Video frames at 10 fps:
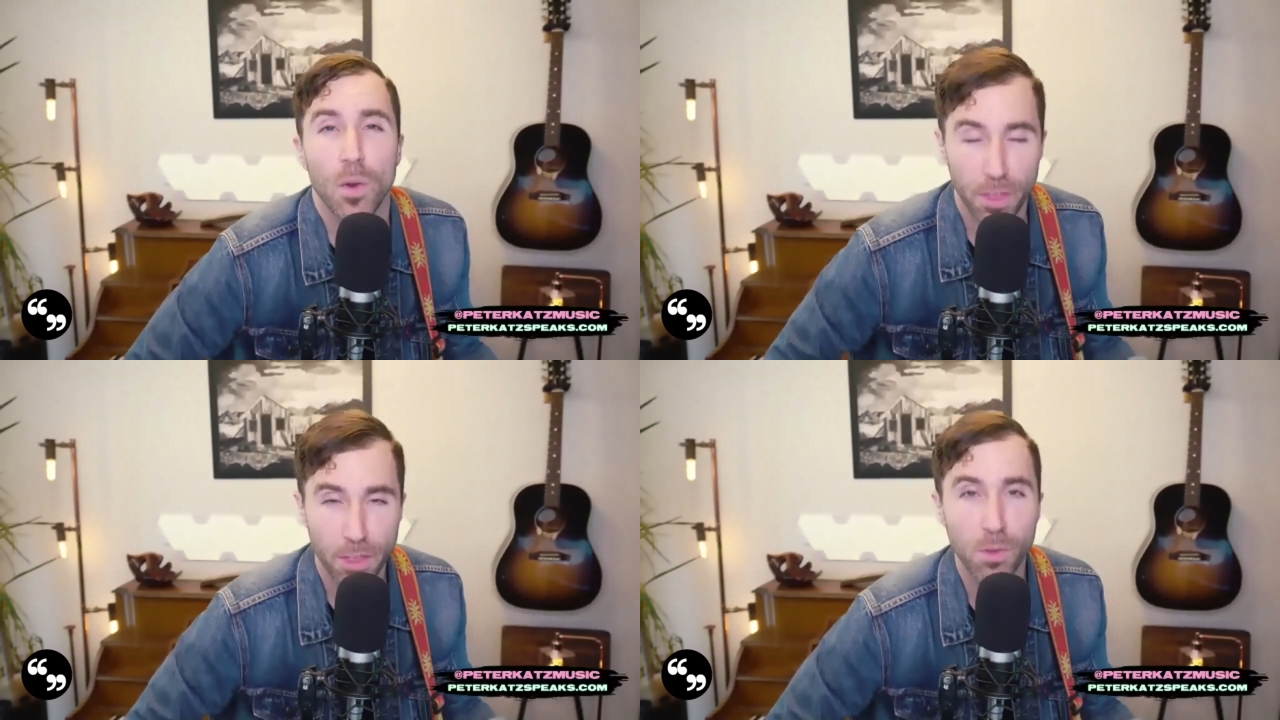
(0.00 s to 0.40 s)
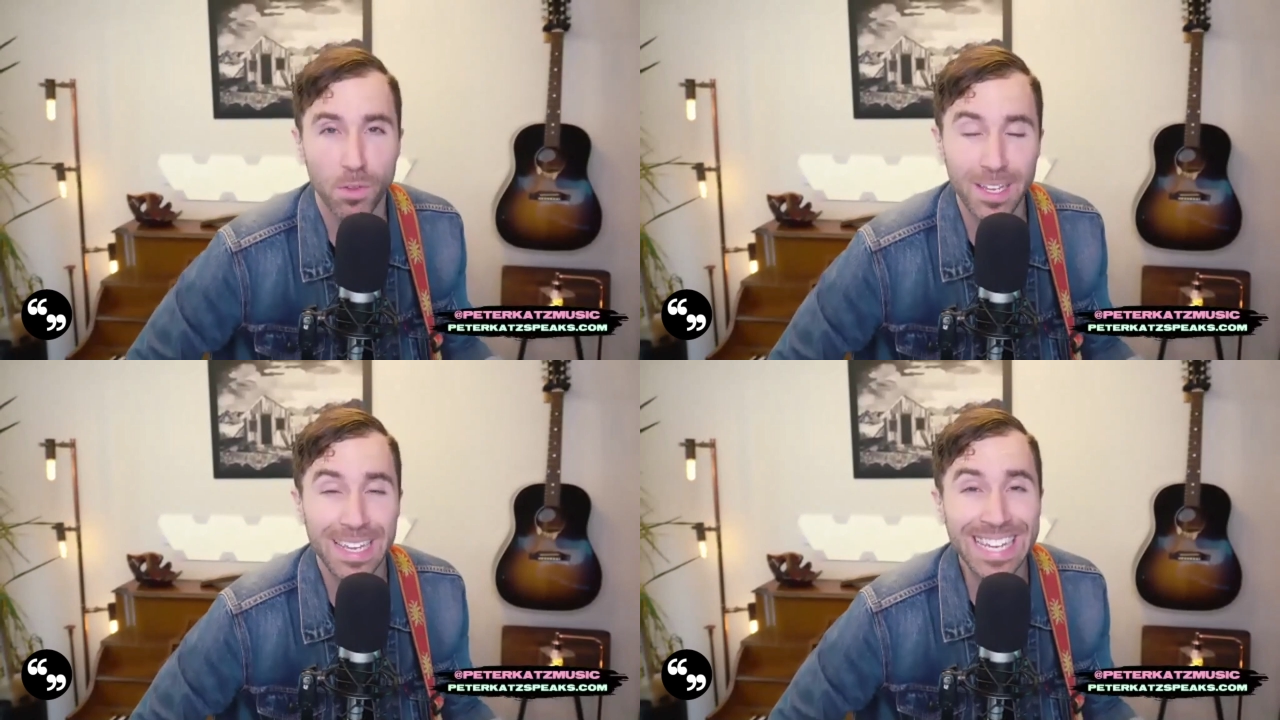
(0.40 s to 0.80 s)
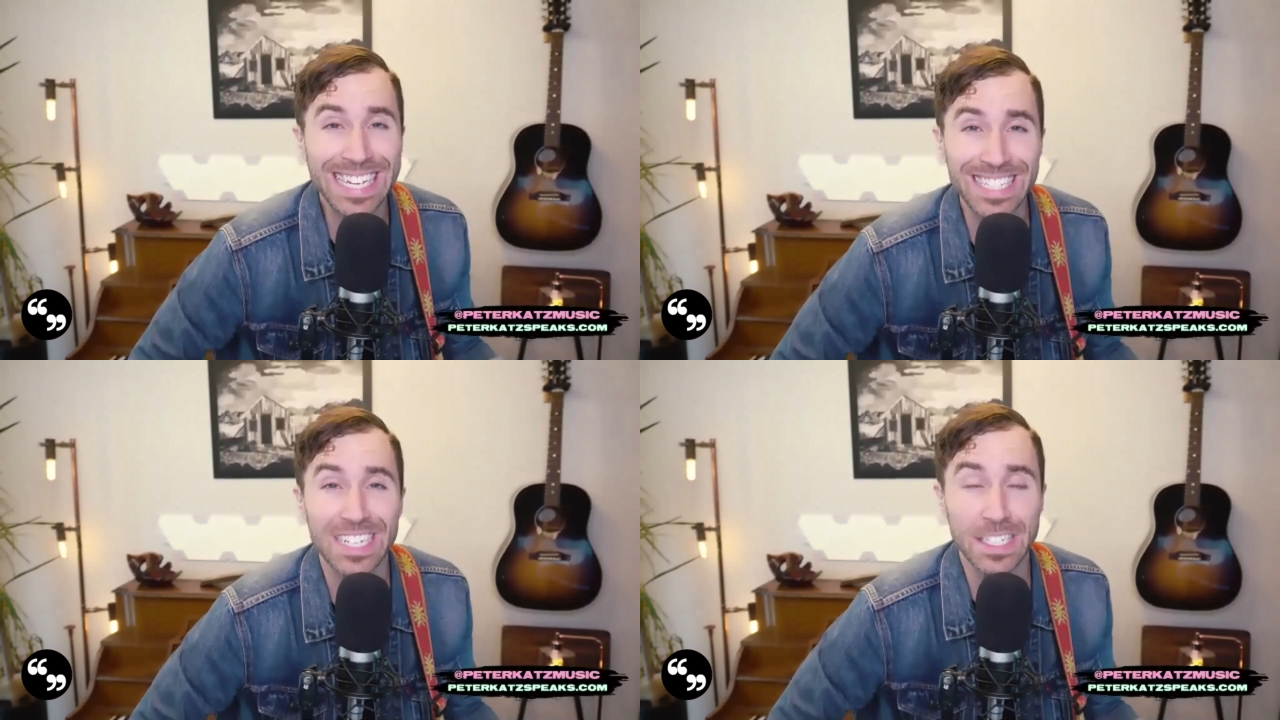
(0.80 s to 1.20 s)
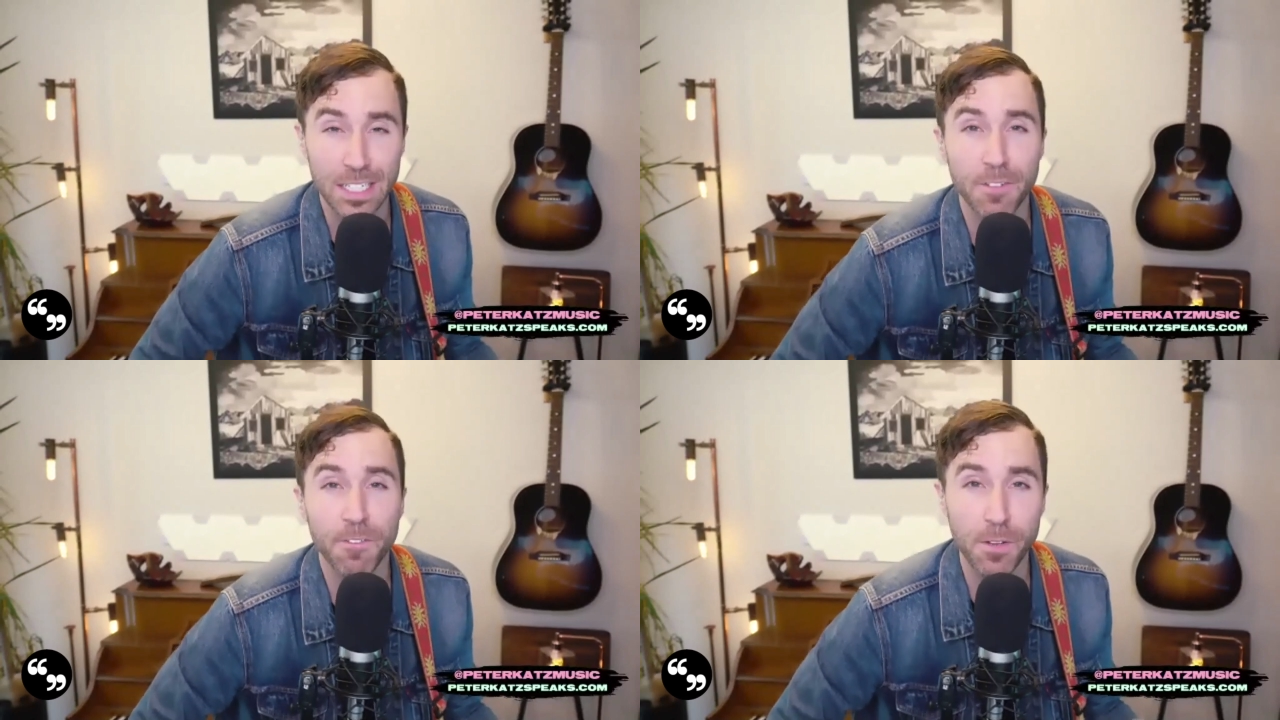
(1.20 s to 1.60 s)
with only just
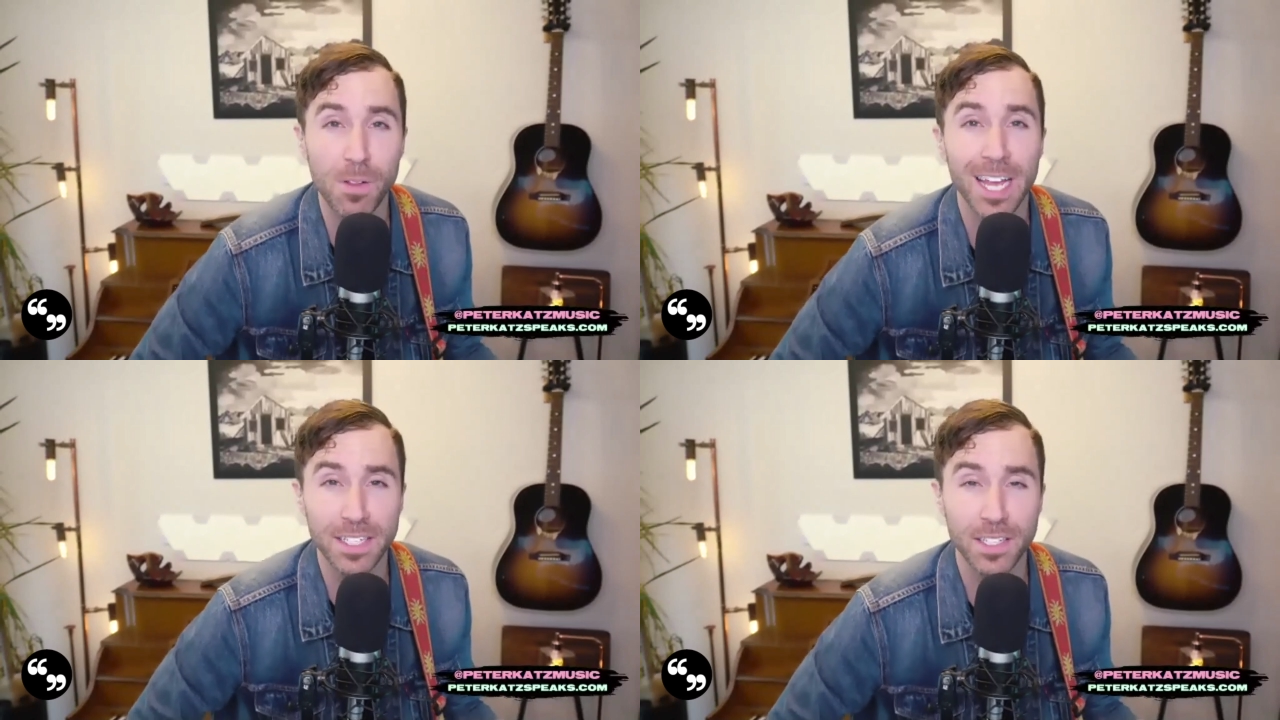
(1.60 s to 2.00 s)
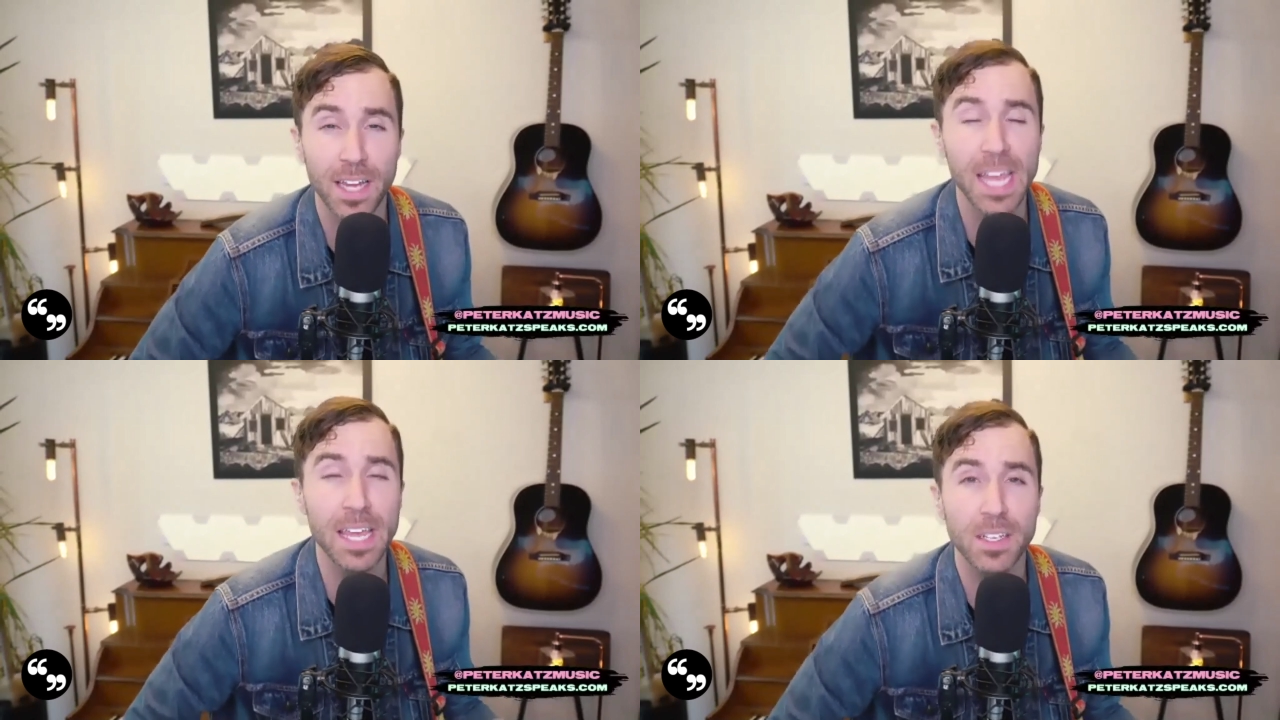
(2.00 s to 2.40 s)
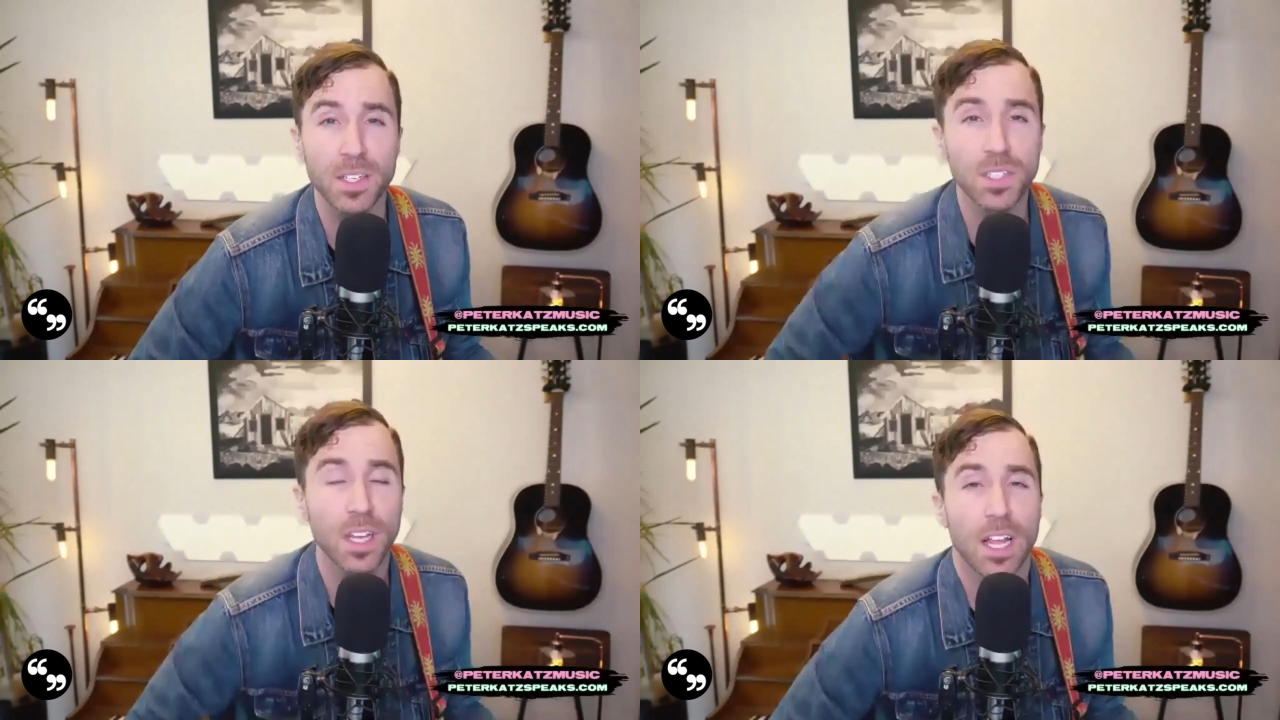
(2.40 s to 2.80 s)
a few less days